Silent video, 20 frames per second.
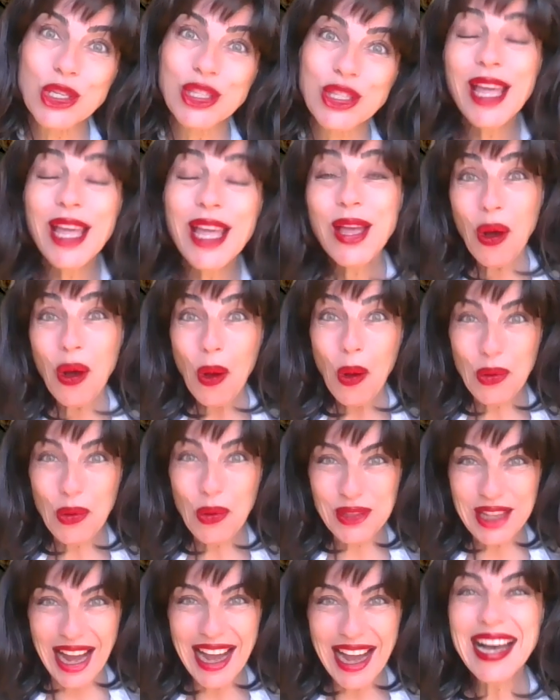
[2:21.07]
The woman
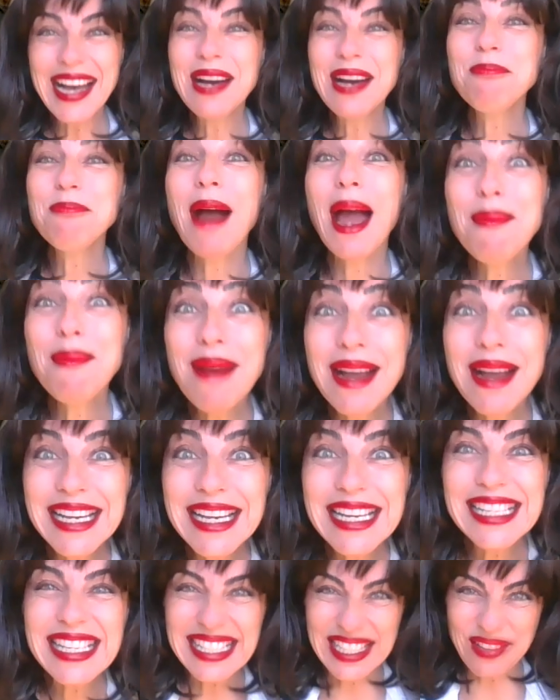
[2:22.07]
called her
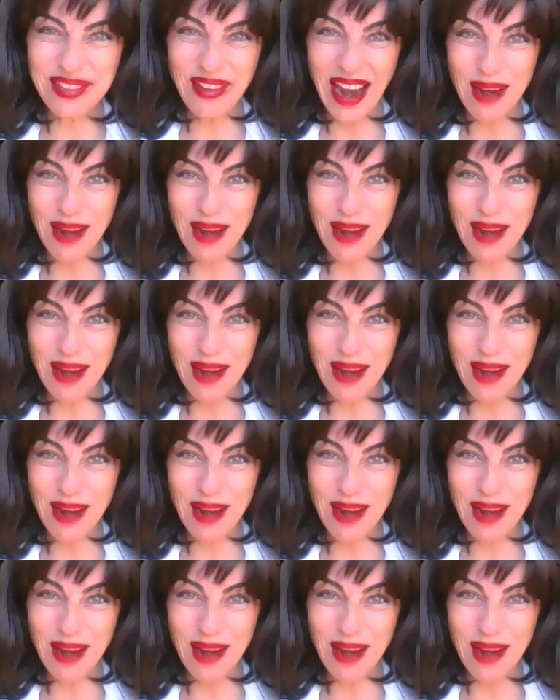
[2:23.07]
Thumbelina.